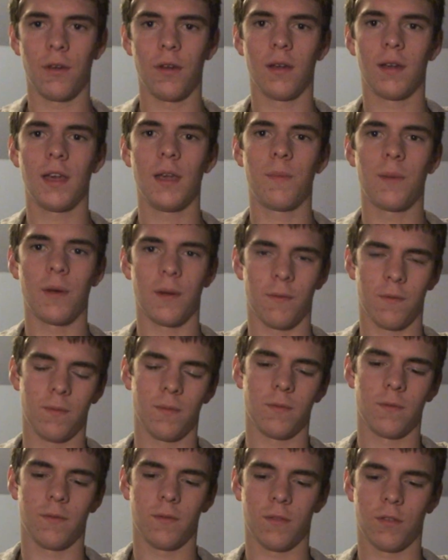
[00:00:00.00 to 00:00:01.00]
keep it
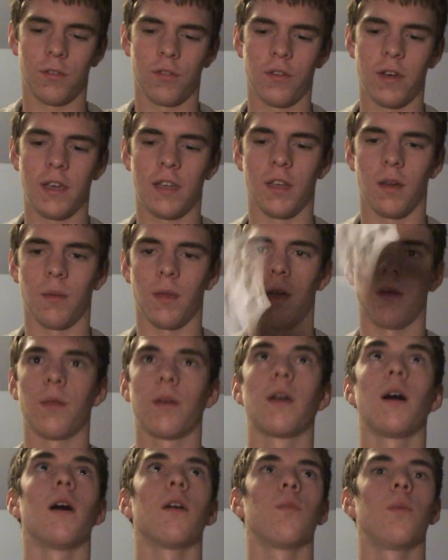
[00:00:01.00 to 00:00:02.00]
straight up there, the
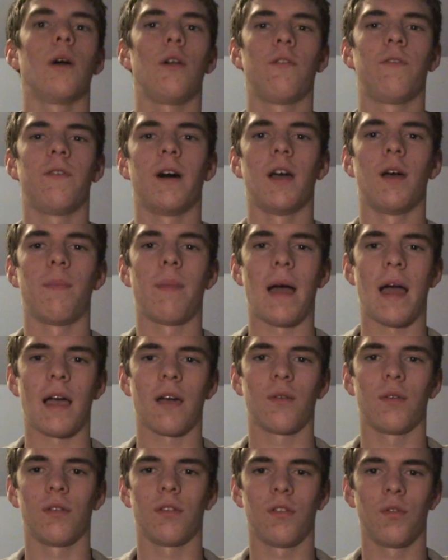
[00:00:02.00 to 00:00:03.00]
card will fire
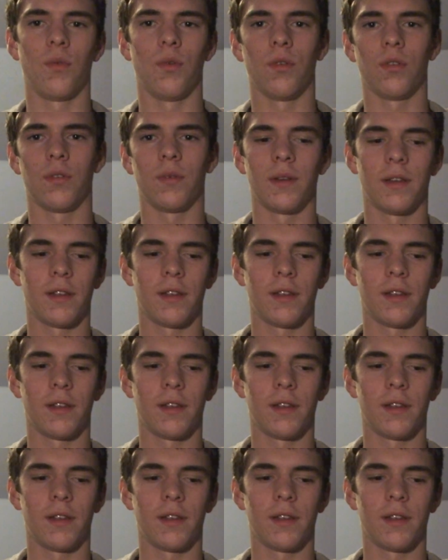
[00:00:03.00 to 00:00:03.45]
backwards towards you,